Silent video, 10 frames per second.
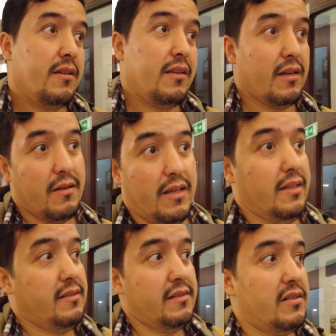Yeah,
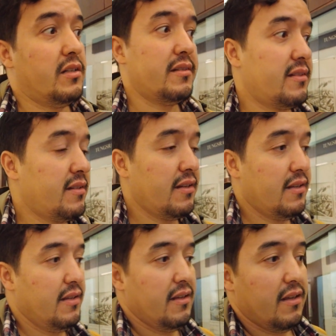it's just
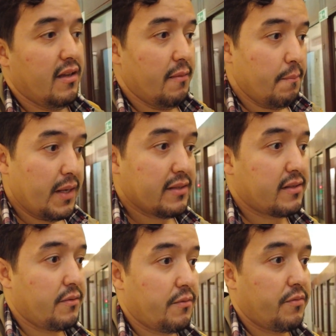a
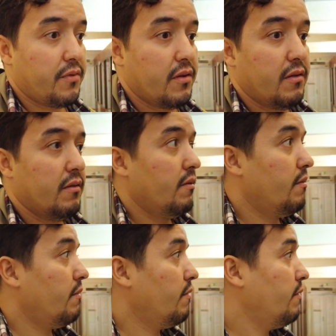massive,
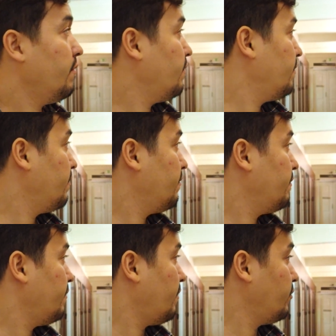
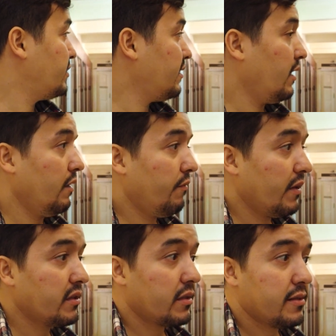I would say,
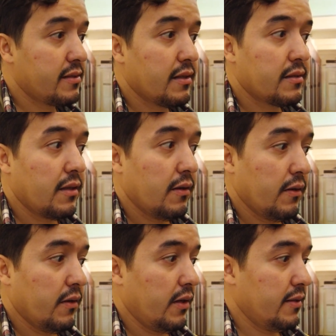inventions that the
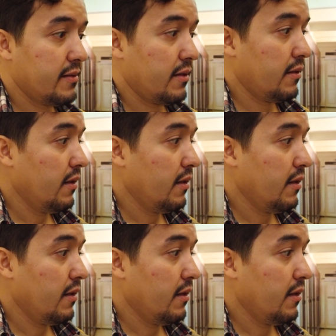Hungarians did.